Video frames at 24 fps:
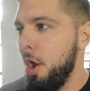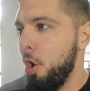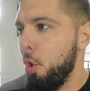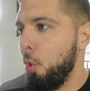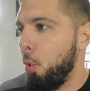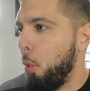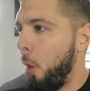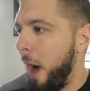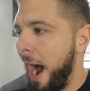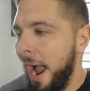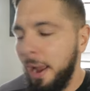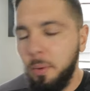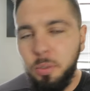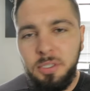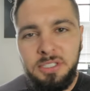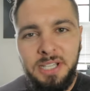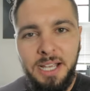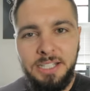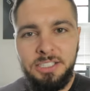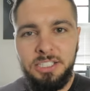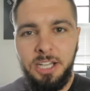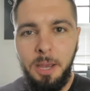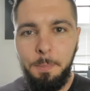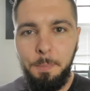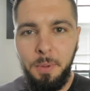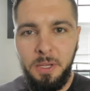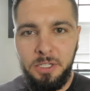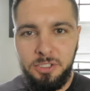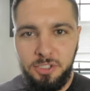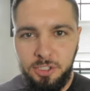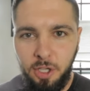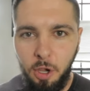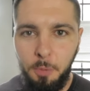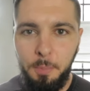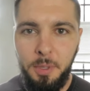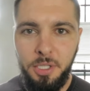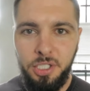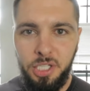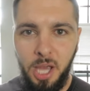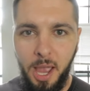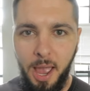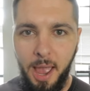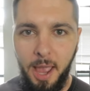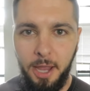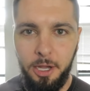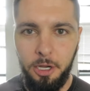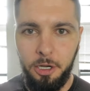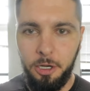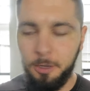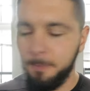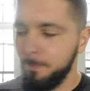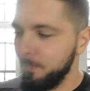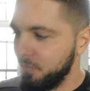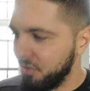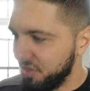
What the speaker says: why was I jumping so much higher